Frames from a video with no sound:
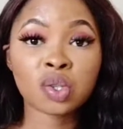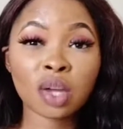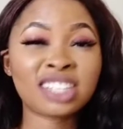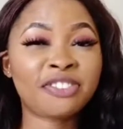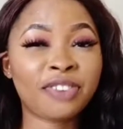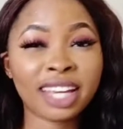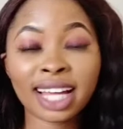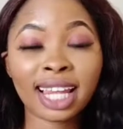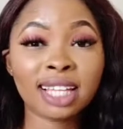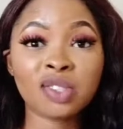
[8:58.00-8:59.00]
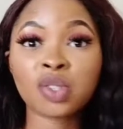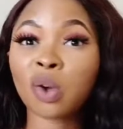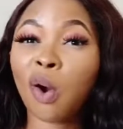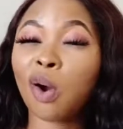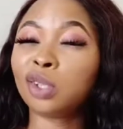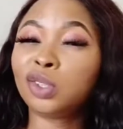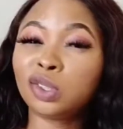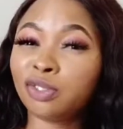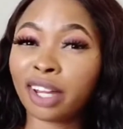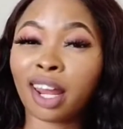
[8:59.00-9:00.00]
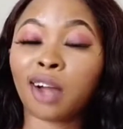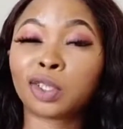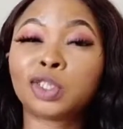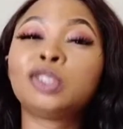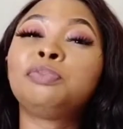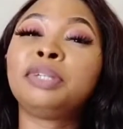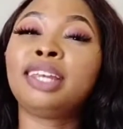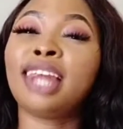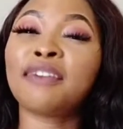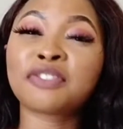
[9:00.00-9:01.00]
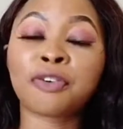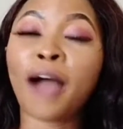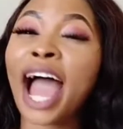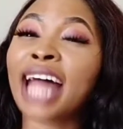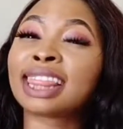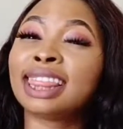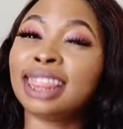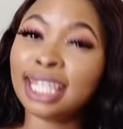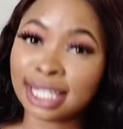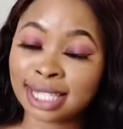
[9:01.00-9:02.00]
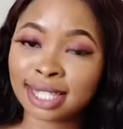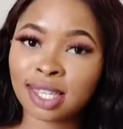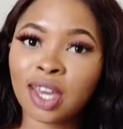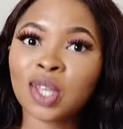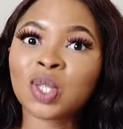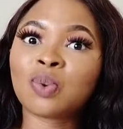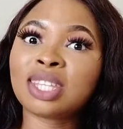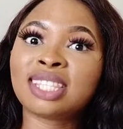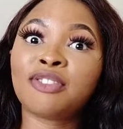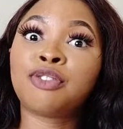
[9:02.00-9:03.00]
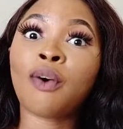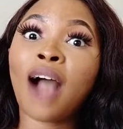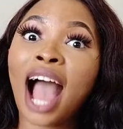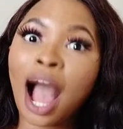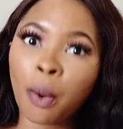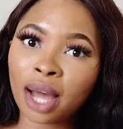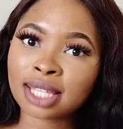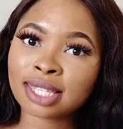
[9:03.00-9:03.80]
such fingerlings or juveniles should be left for at least 2 to 4